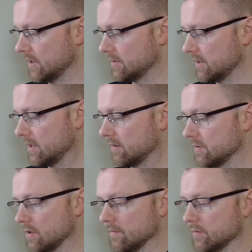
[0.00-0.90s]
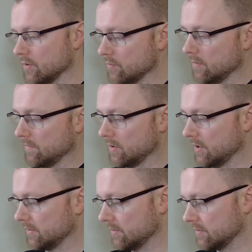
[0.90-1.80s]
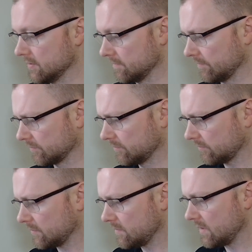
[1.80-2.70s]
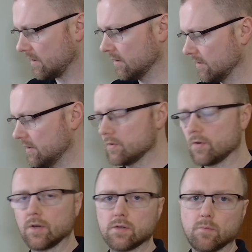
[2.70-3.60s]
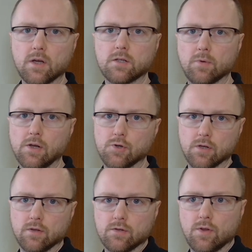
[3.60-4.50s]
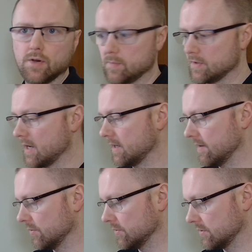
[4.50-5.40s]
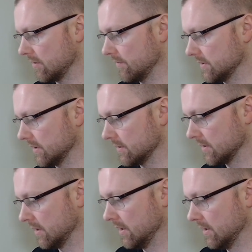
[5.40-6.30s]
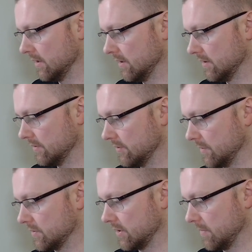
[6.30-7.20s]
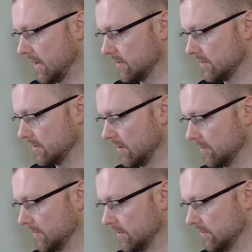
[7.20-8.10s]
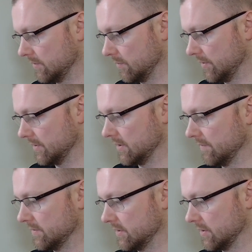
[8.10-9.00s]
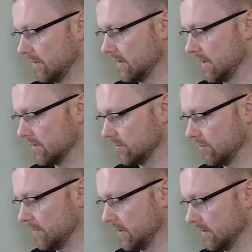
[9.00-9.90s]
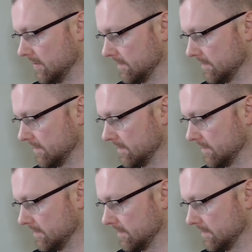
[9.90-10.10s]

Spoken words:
inside, conservatory roof, gutters, these are things from my spreadsheet. These are the names I gave those services. So I'm just going to match these up to what the services are in getSoapy.